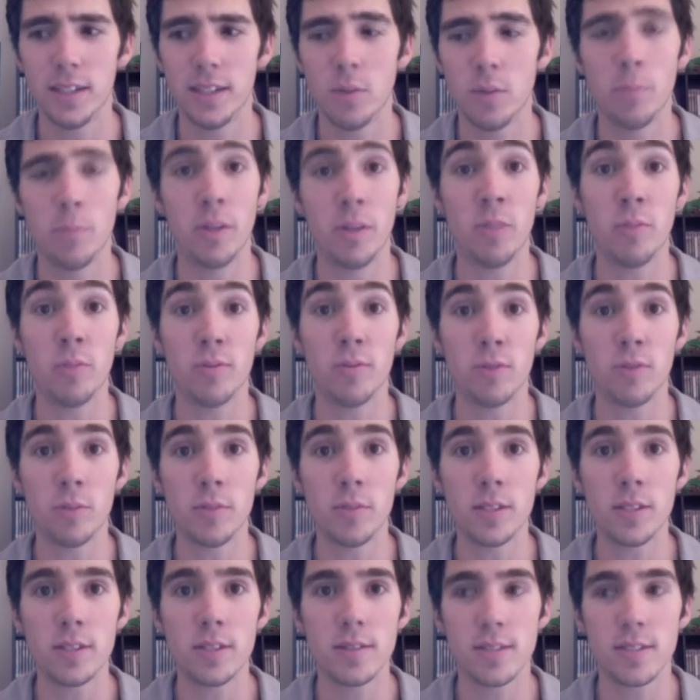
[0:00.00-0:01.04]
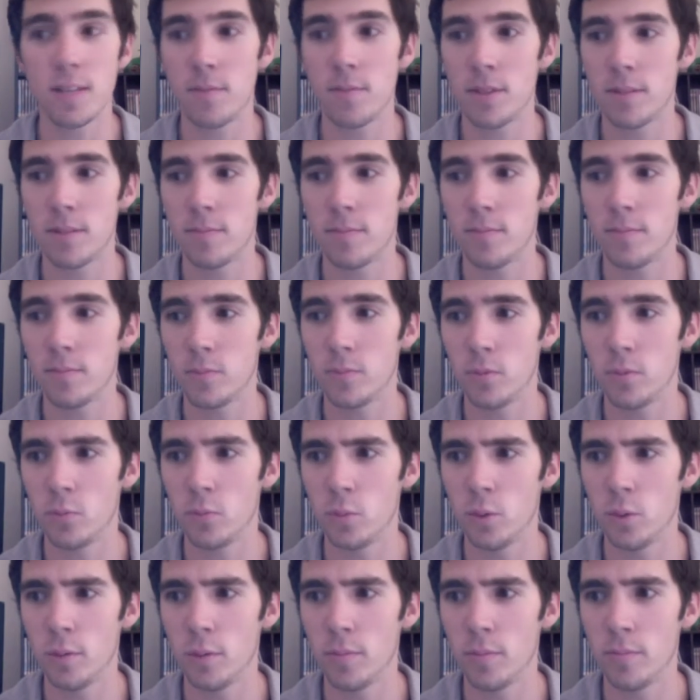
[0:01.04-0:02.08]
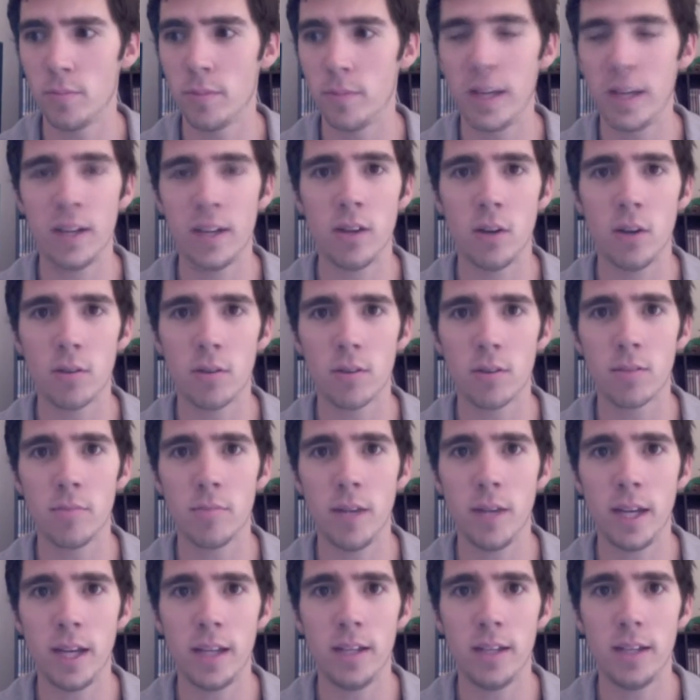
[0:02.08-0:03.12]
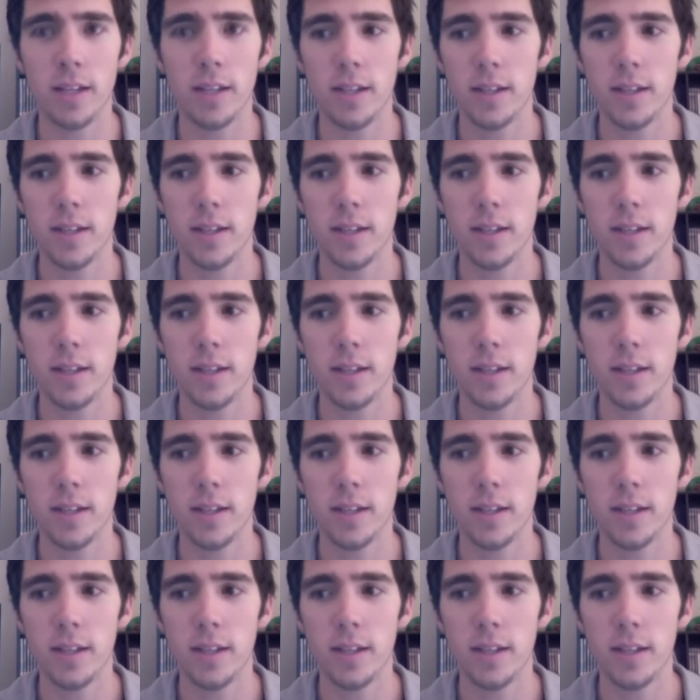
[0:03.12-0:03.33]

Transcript: big performers. Some of them were men older than me.